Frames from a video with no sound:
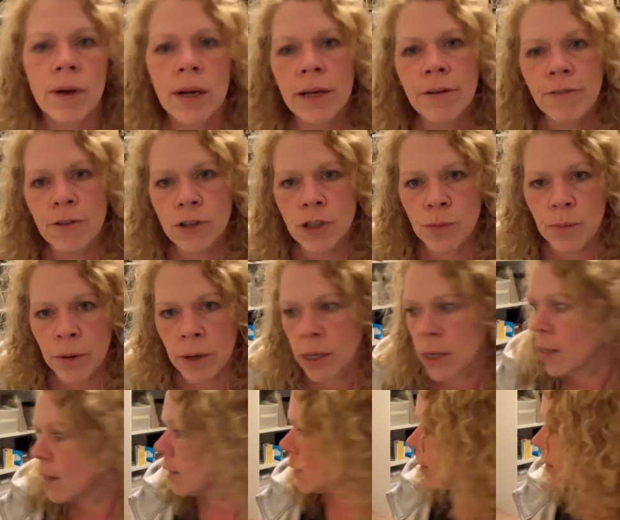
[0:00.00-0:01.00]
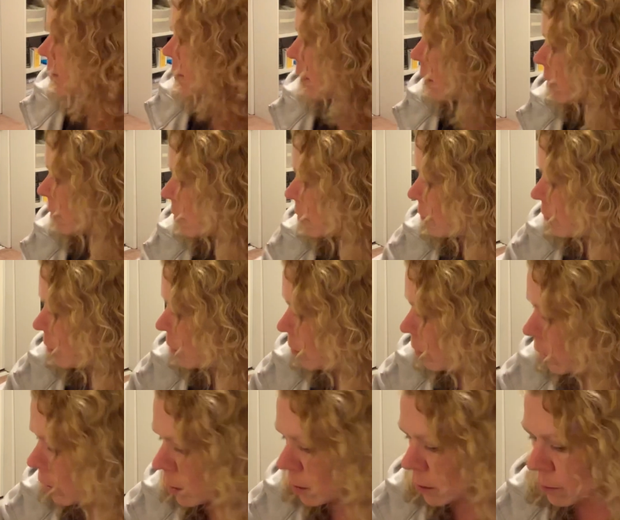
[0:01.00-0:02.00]
ready for spring, guys. I don't know if you
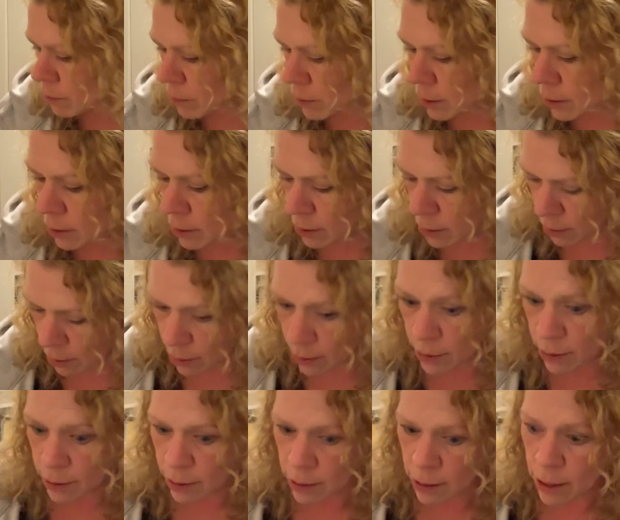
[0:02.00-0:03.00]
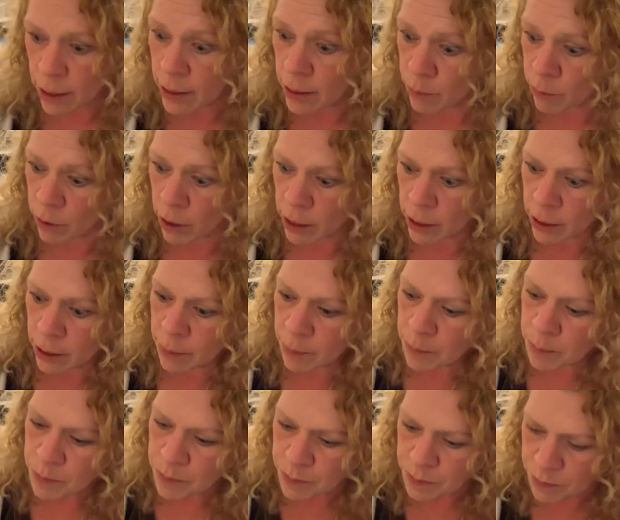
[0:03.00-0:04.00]
are, but I am ready.
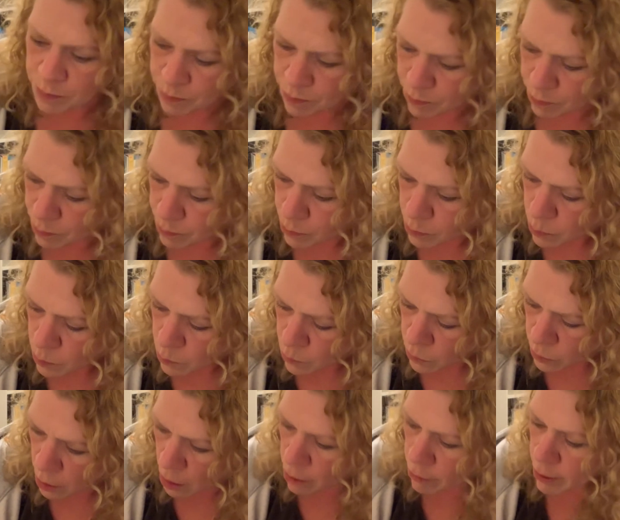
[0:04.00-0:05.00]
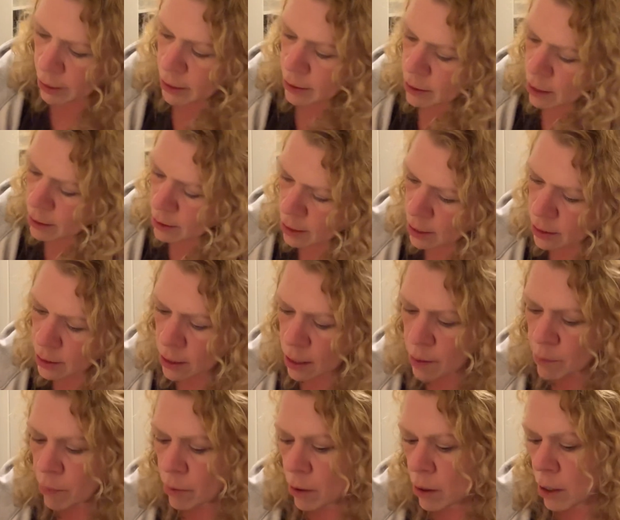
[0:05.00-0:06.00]
All right, and then
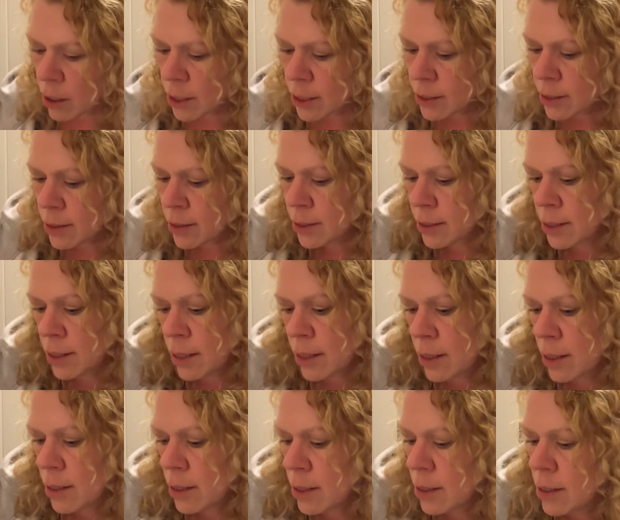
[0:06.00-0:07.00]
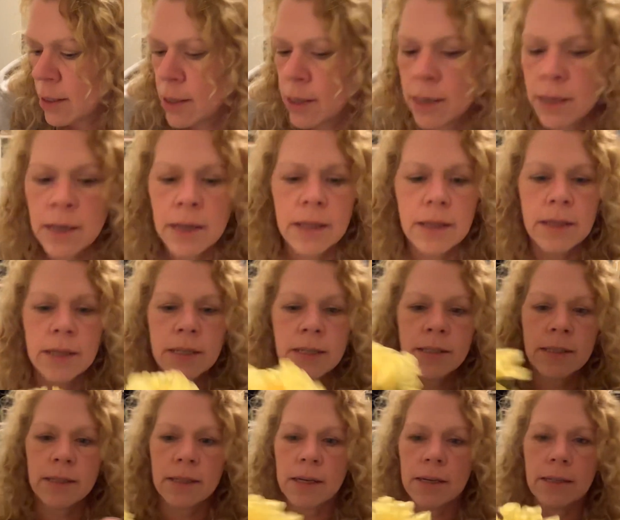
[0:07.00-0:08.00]
I bought
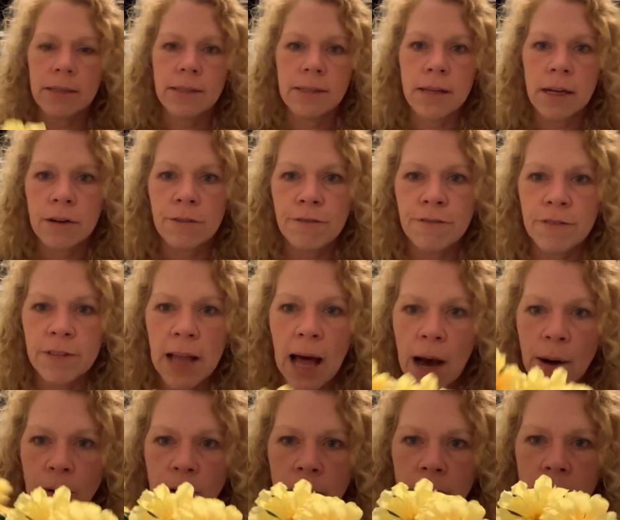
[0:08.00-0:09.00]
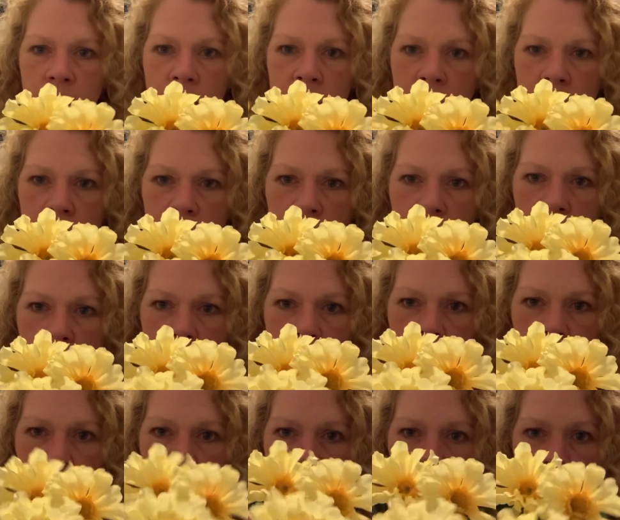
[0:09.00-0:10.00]
this set of flowers.
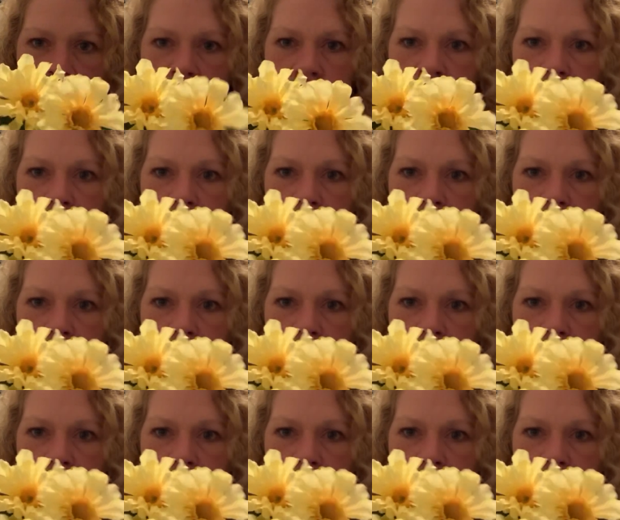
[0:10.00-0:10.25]
You can